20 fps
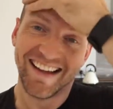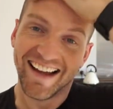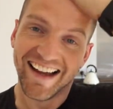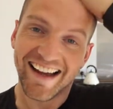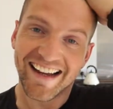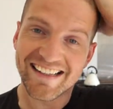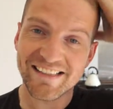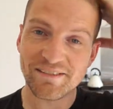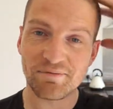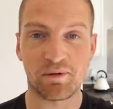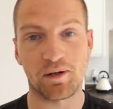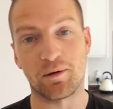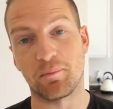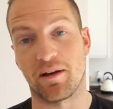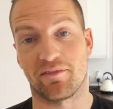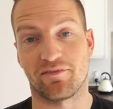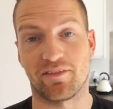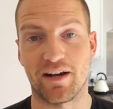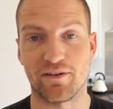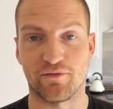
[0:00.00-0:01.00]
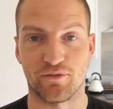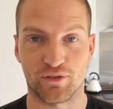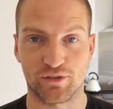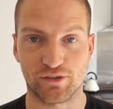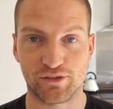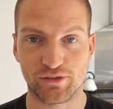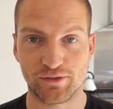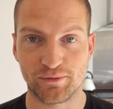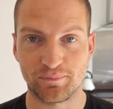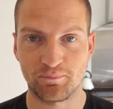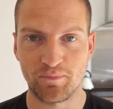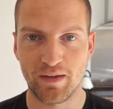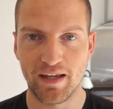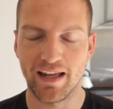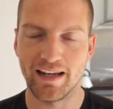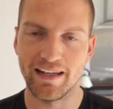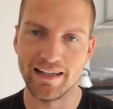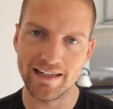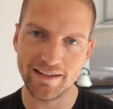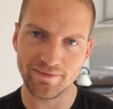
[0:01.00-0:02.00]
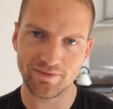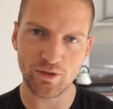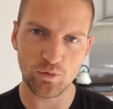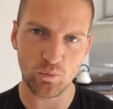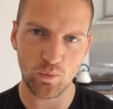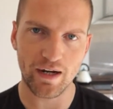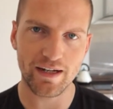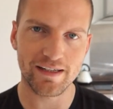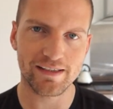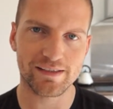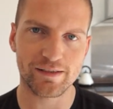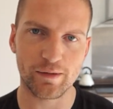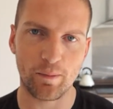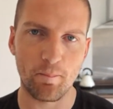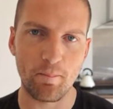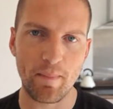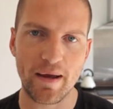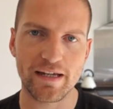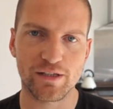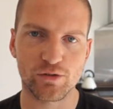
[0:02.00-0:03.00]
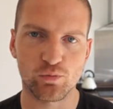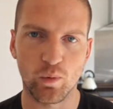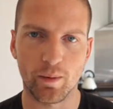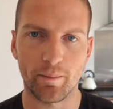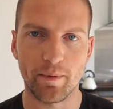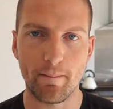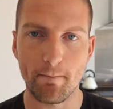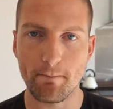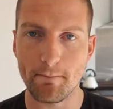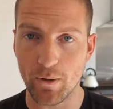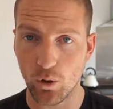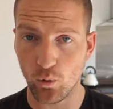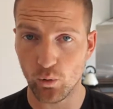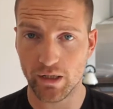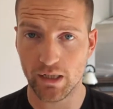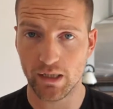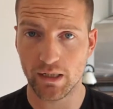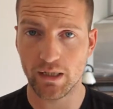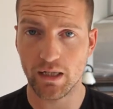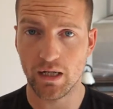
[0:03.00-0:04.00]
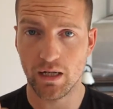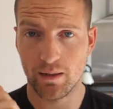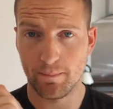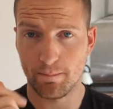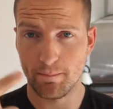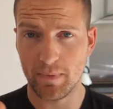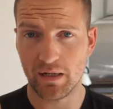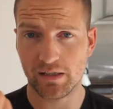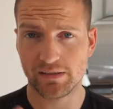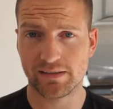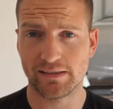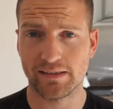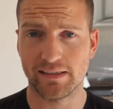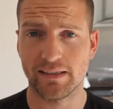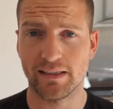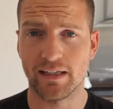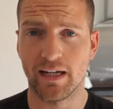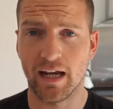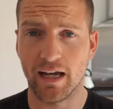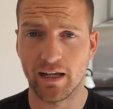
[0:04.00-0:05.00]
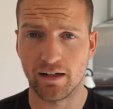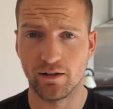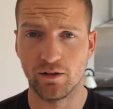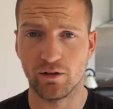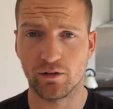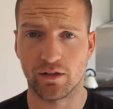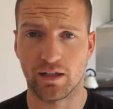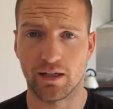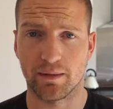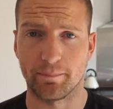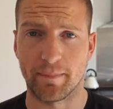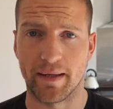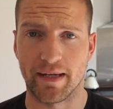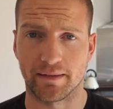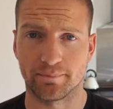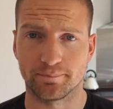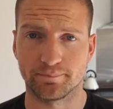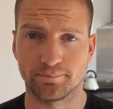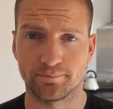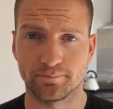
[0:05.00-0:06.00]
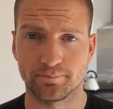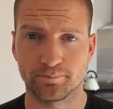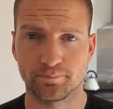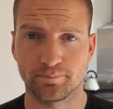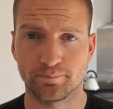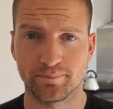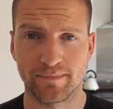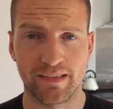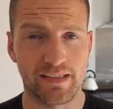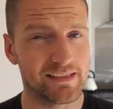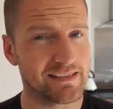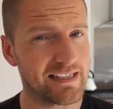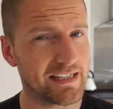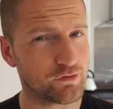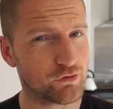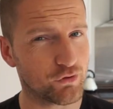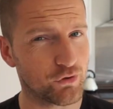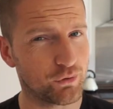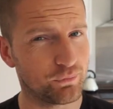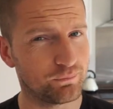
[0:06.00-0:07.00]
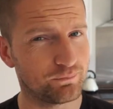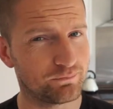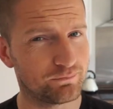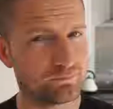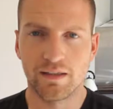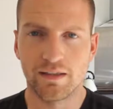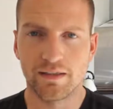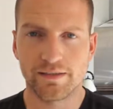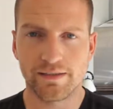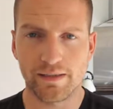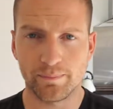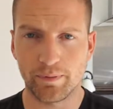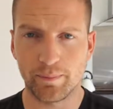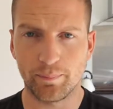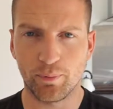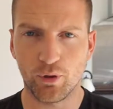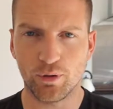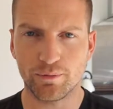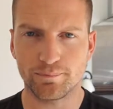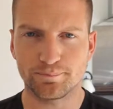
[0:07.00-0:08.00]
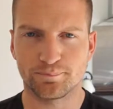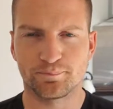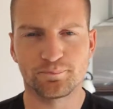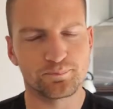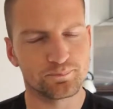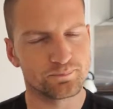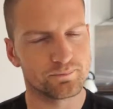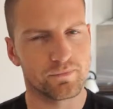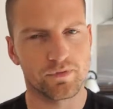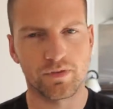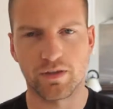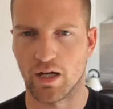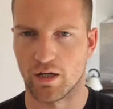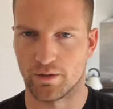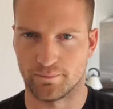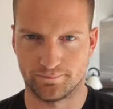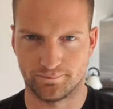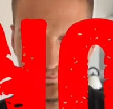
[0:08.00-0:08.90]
It's one of my favorites. Lifting weights makes women bulky, muscly, and look like men. Is that true? Simply put, no.